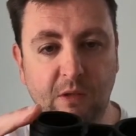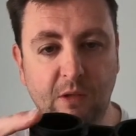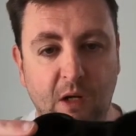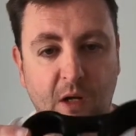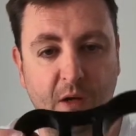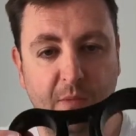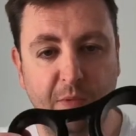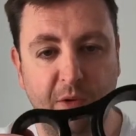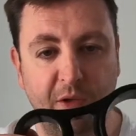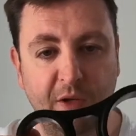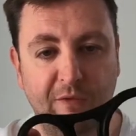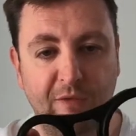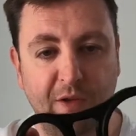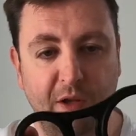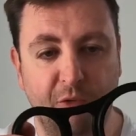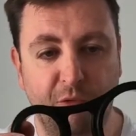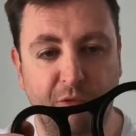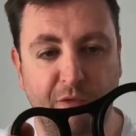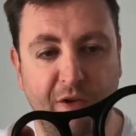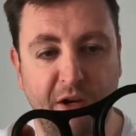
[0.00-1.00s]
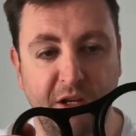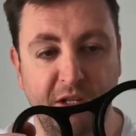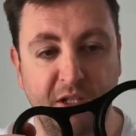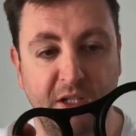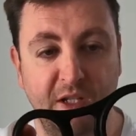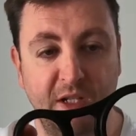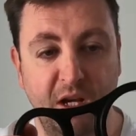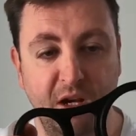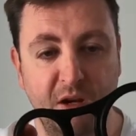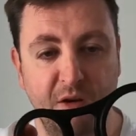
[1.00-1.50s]
I believe that all face
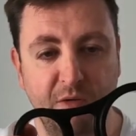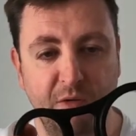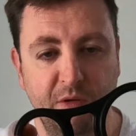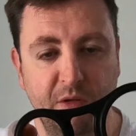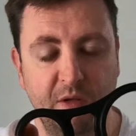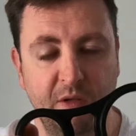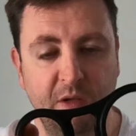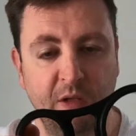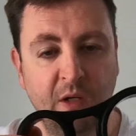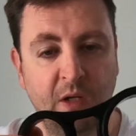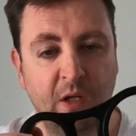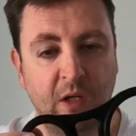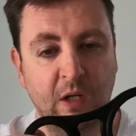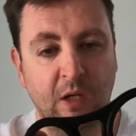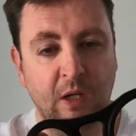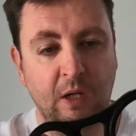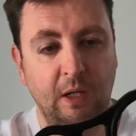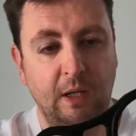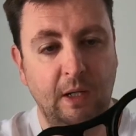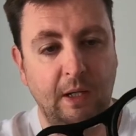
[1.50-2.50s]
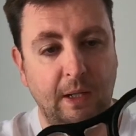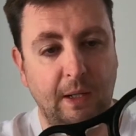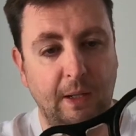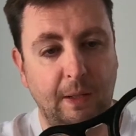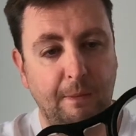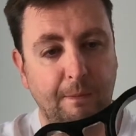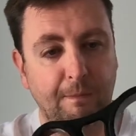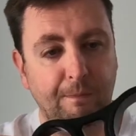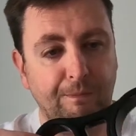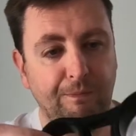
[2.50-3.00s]
down,
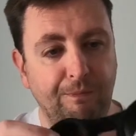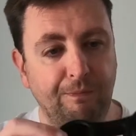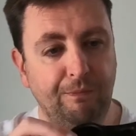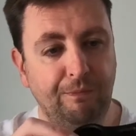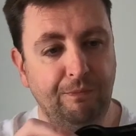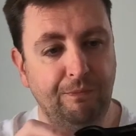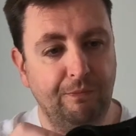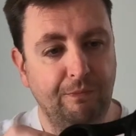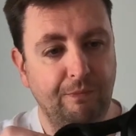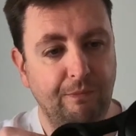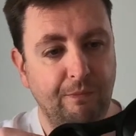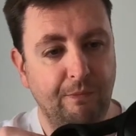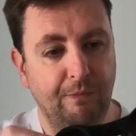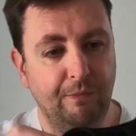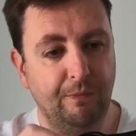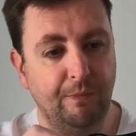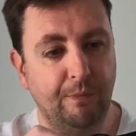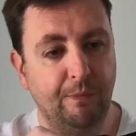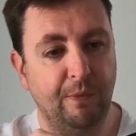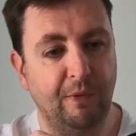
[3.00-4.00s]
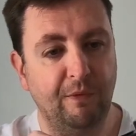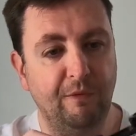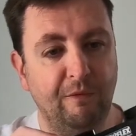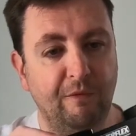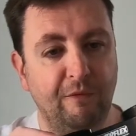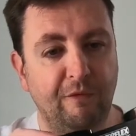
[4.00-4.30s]
but